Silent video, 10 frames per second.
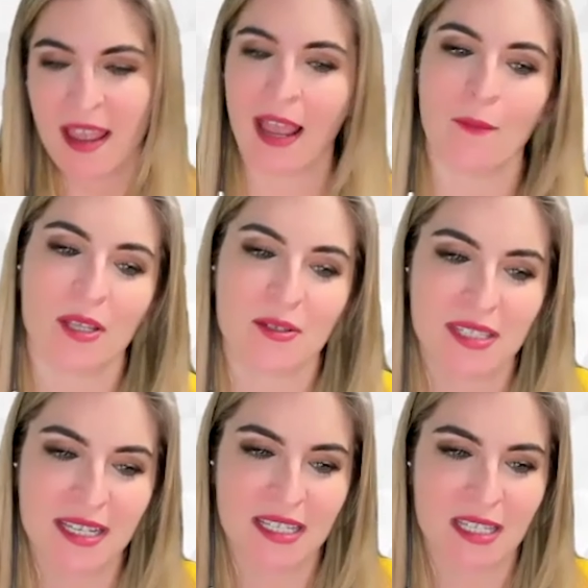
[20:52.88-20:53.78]
And what you
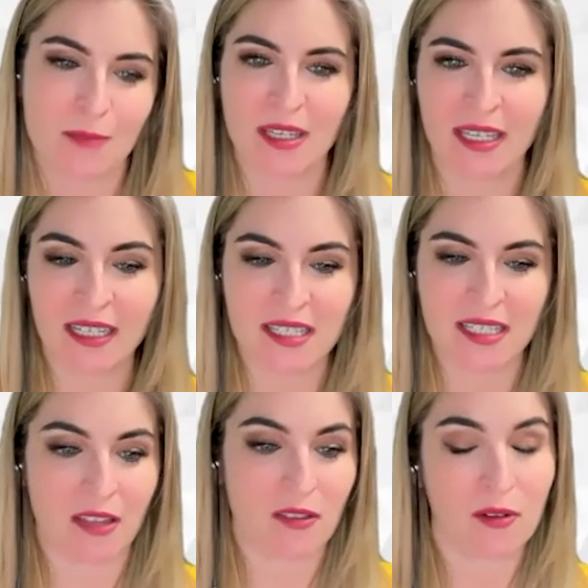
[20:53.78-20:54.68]
see is at the beginning of the
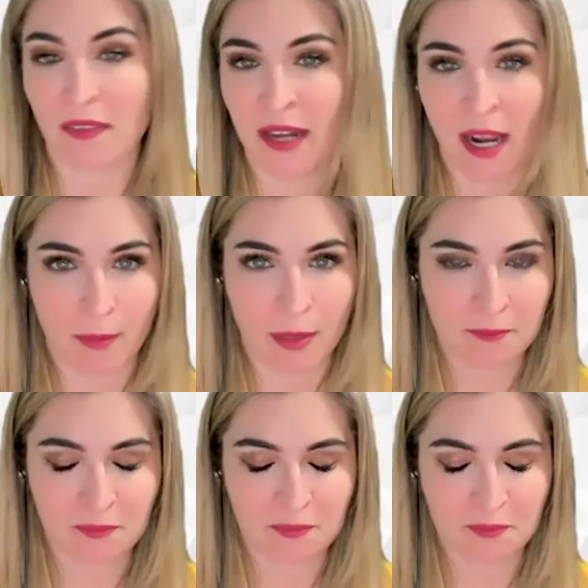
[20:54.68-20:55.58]
study, they're not that happy,
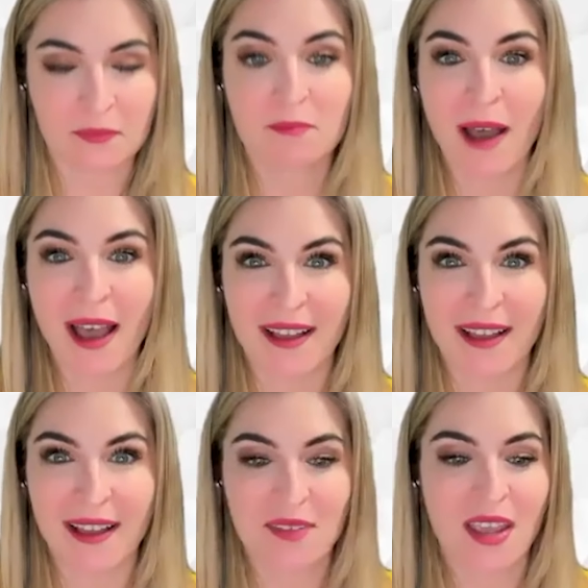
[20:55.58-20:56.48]
but
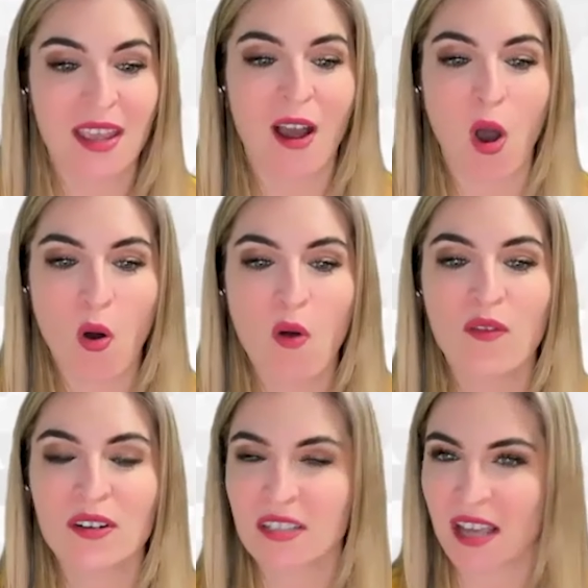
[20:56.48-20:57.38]

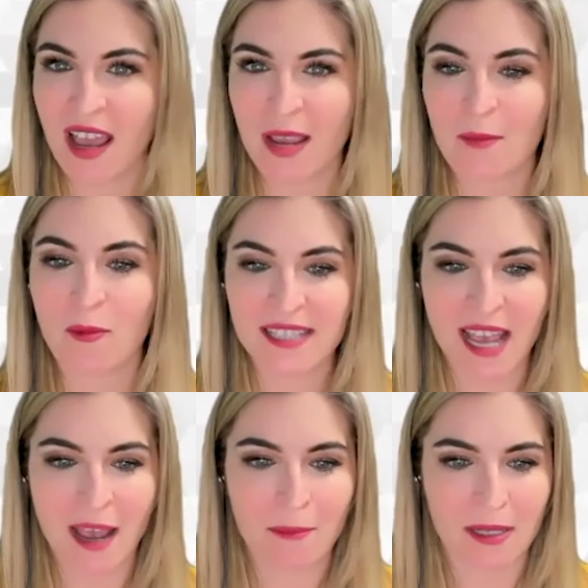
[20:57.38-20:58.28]
over time, what's
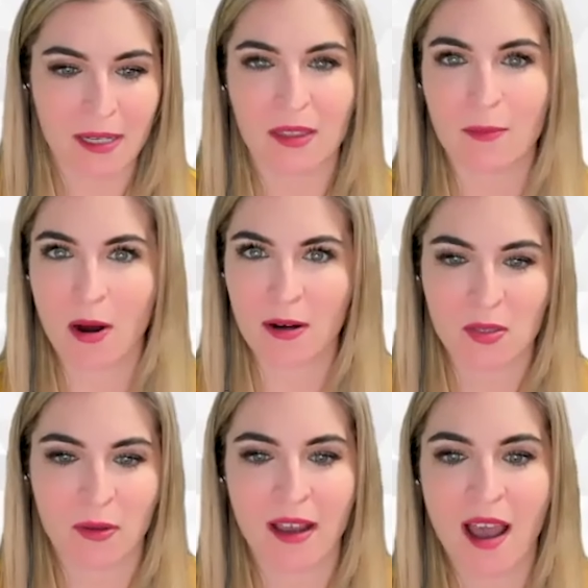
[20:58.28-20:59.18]
happening? The bar is
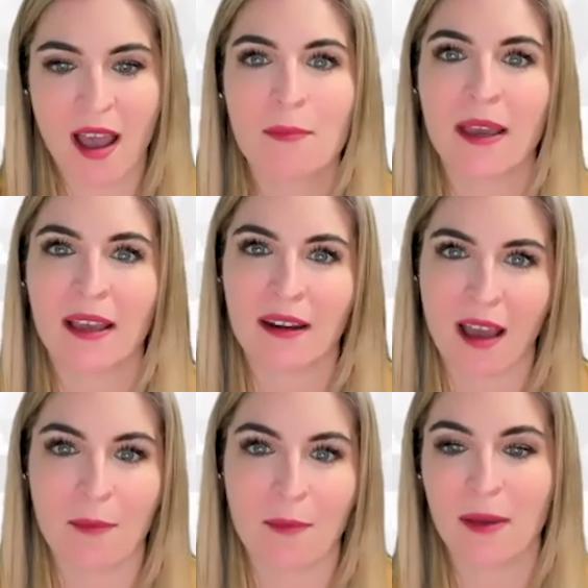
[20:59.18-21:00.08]
going up and
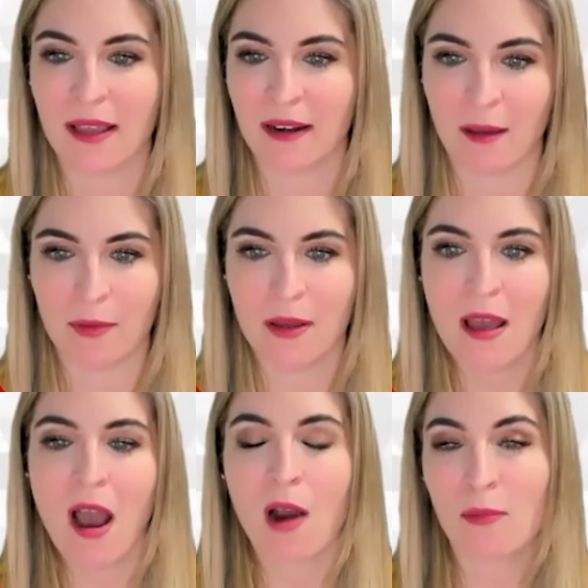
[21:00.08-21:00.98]
up and up.
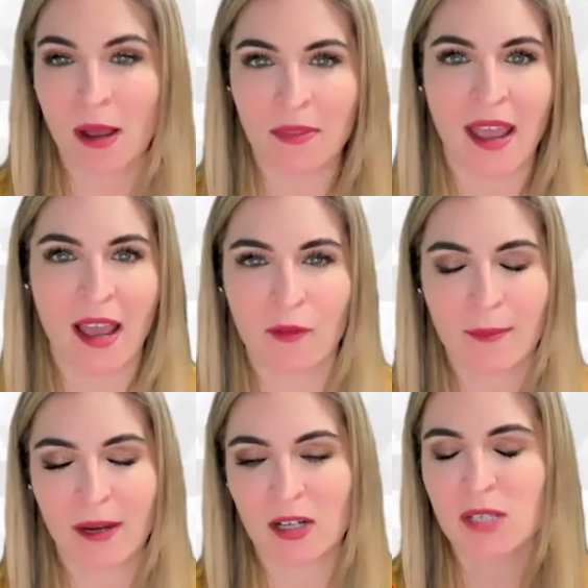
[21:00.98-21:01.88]
Around the halfway
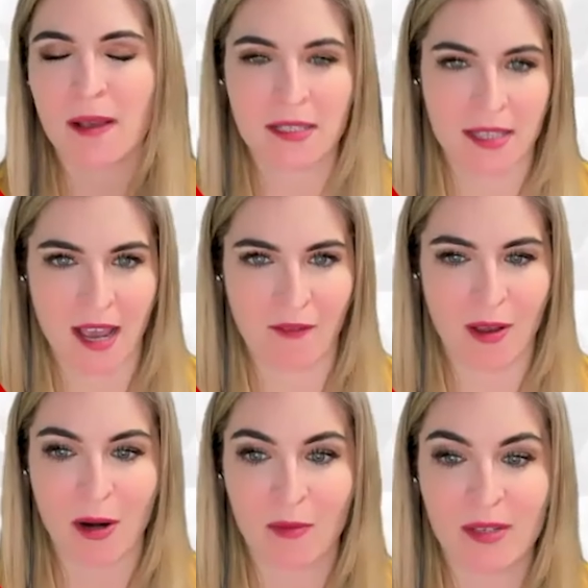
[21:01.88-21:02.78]
mark, just past the halfway
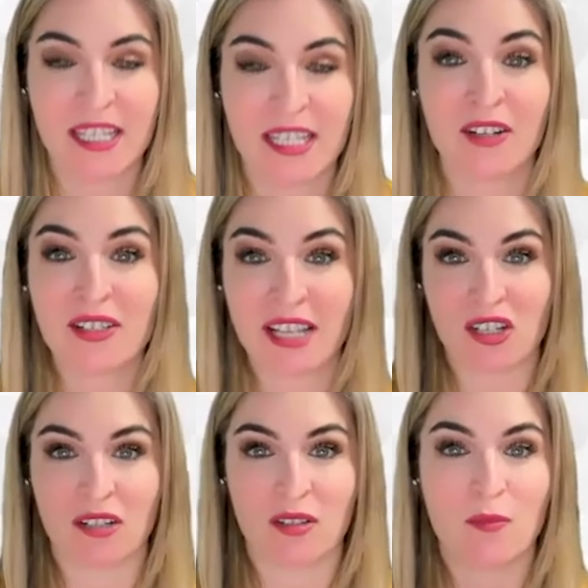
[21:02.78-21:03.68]
mark, we see an
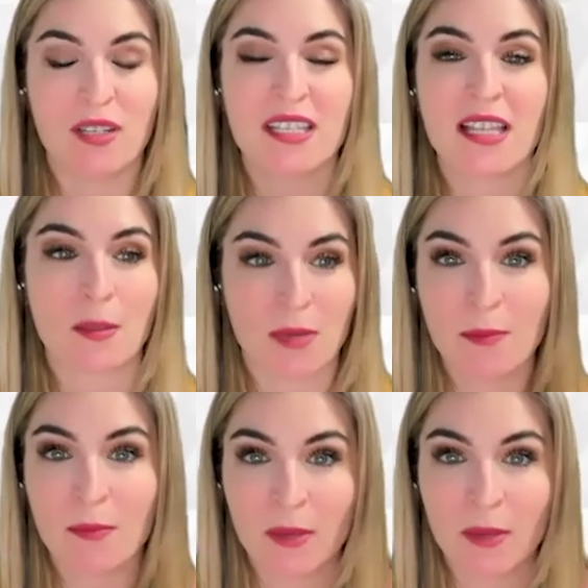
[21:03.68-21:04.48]
intersection. So we see that the people